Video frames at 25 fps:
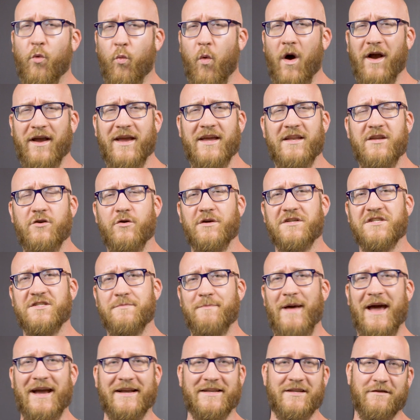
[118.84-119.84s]
what can you
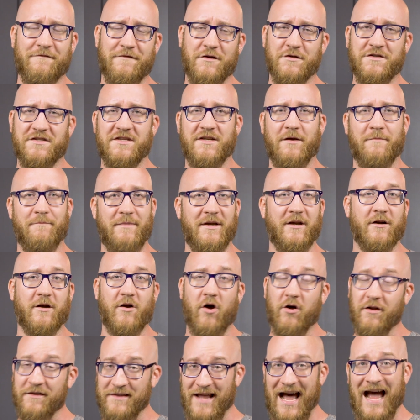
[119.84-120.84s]
expect if you see a beer called an